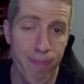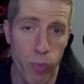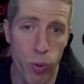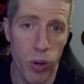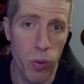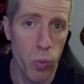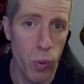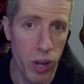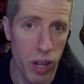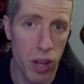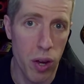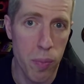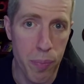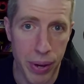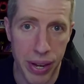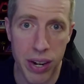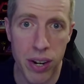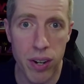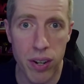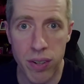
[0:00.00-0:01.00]
When Willow
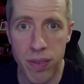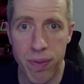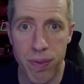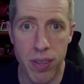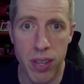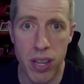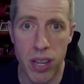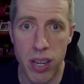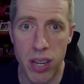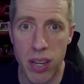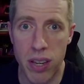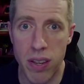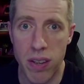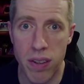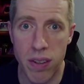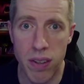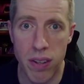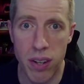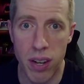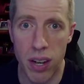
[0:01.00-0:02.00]
beat her for the
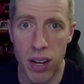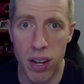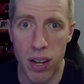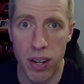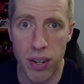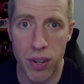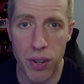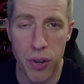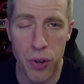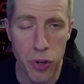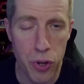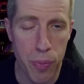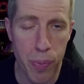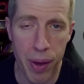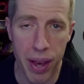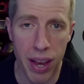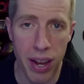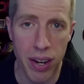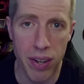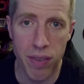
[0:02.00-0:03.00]
uh, New
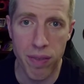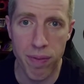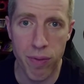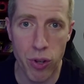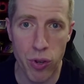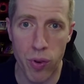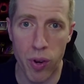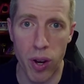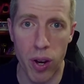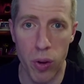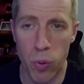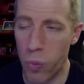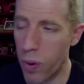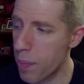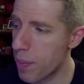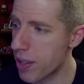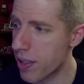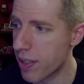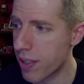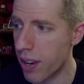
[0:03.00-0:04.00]
Japan Strong
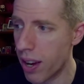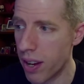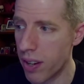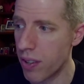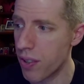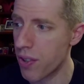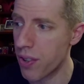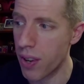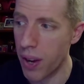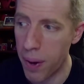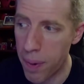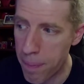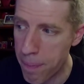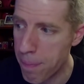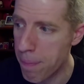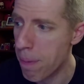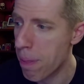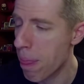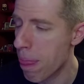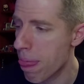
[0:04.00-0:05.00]
Women's title. So
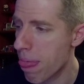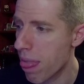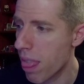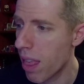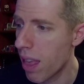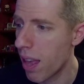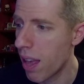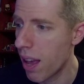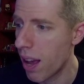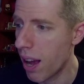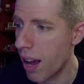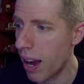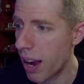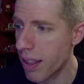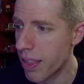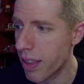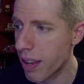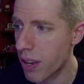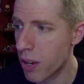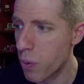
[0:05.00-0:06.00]
I
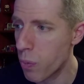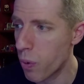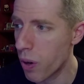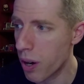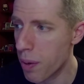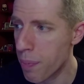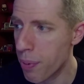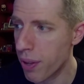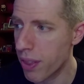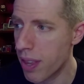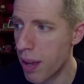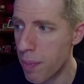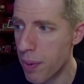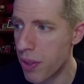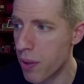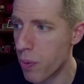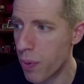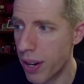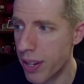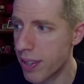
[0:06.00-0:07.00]
think you want to put them
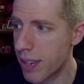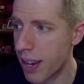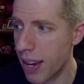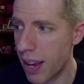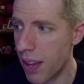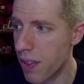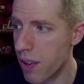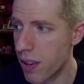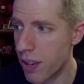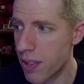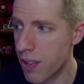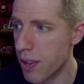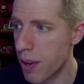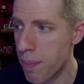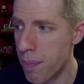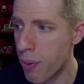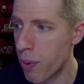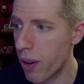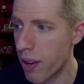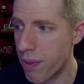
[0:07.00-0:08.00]
in the ring together at
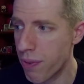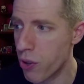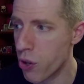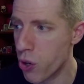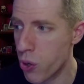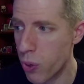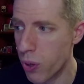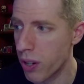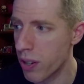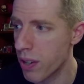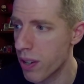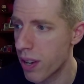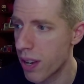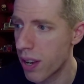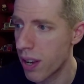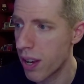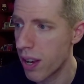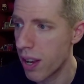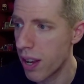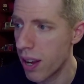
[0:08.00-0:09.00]
some point for sure.
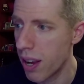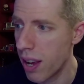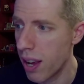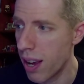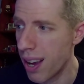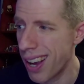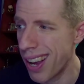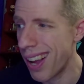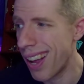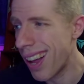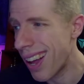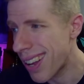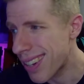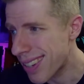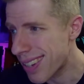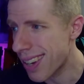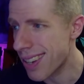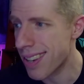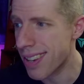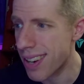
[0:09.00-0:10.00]
Uh,
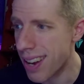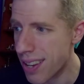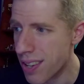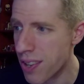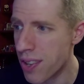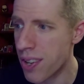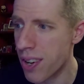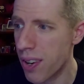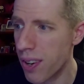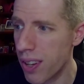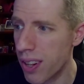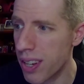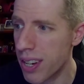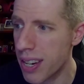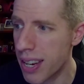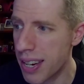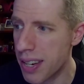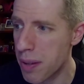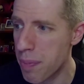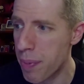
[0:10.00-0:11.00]
doesn't necessarily
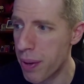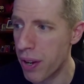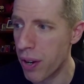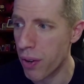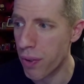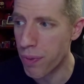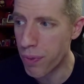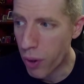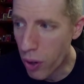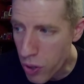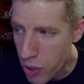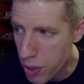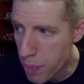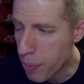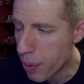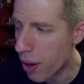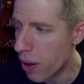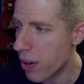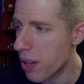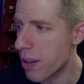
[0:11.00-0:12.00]
need to be her first
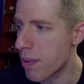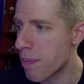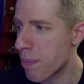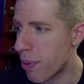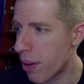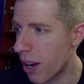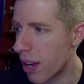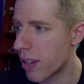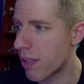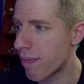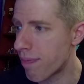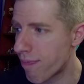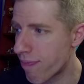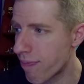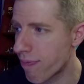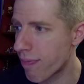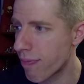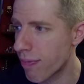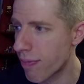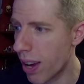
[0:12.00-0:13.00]
opponent, but
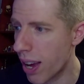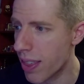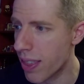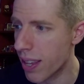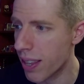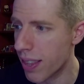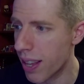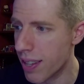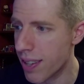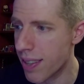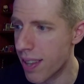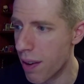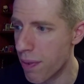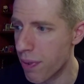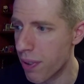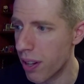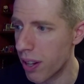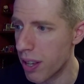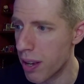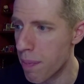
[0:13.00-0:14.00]
I think that's
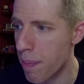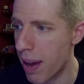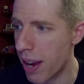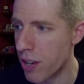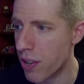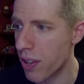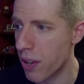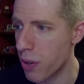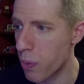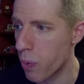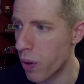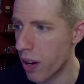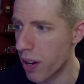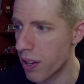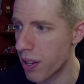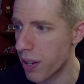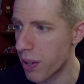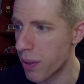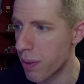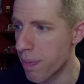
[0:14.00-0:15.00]
definitely a match that you want
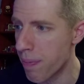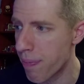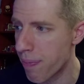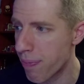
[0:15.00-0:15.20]
to do.